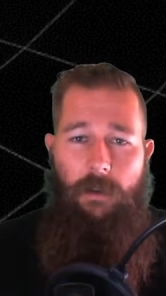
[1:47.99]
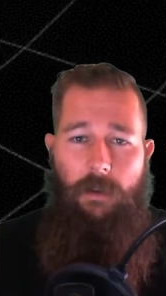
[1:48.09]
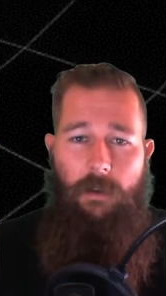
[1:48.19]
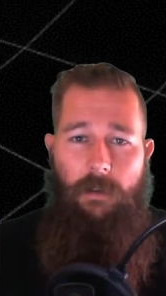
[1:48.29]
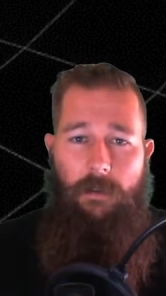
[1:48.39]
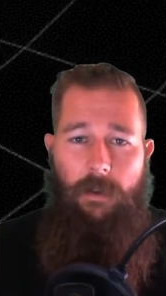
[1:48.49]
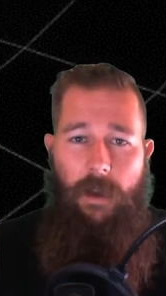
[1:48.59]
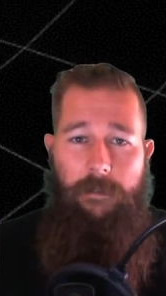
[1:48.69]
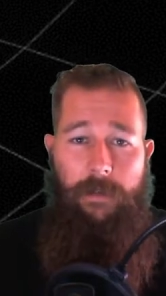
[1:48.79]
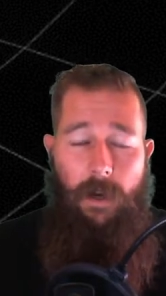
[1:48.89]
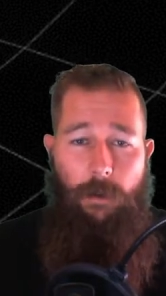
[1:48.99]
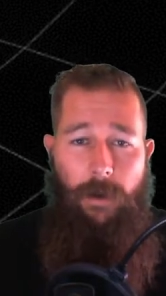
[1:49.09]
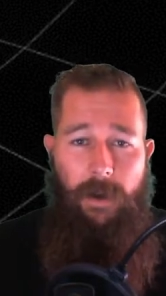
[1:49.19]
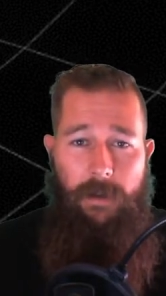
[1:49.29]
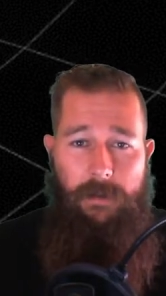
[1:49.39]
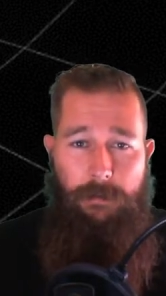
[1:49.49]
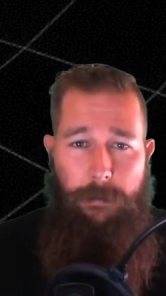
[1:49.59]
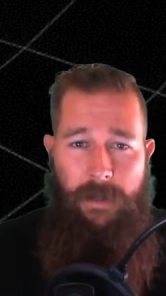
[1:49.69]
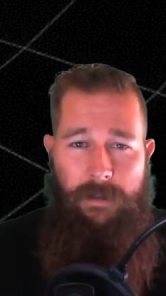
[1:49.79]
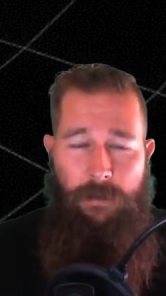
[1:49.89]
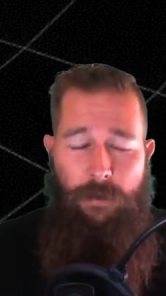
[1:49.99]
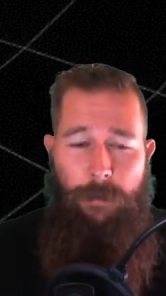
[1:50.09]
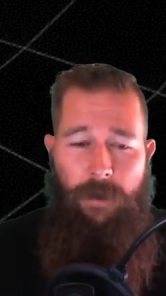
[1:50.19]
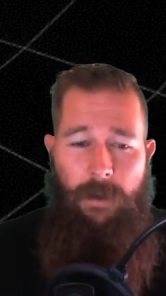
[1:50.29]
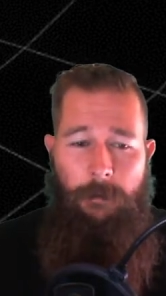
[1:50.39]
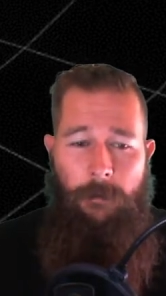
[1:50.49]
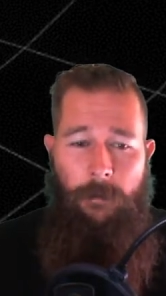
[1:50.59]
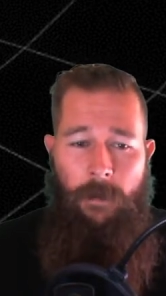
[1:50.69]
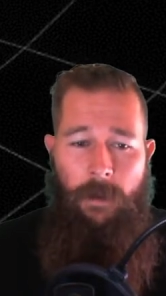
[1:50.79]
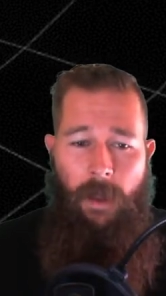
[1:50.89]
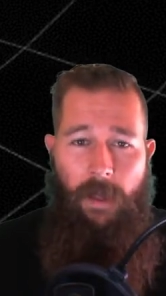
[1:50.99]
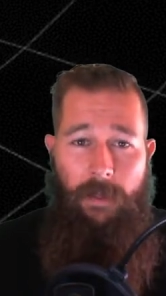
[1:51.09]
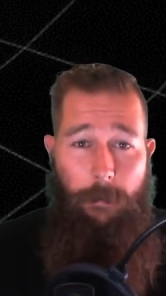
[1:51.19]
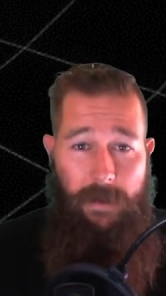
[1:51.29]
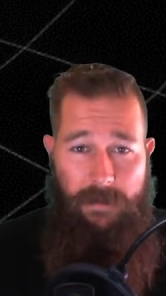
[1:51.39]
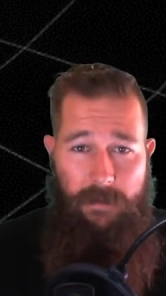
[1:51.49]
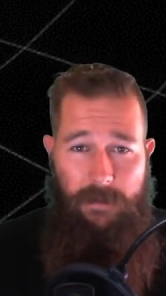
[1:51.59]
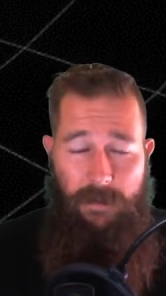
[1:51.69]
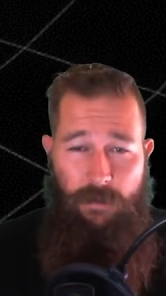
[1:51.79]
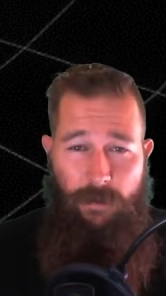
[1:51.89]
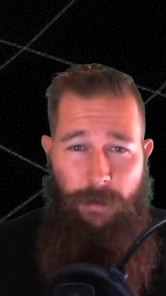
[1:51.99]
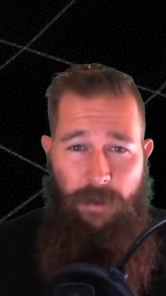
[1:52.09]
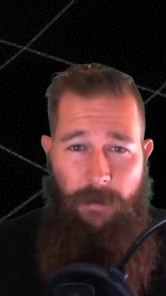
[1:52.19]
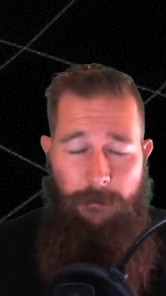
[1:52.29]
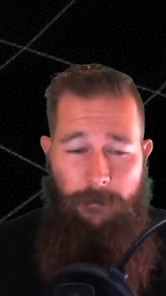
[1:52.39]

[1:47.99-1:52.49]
on how far away it is from that central body and the mass of the central body.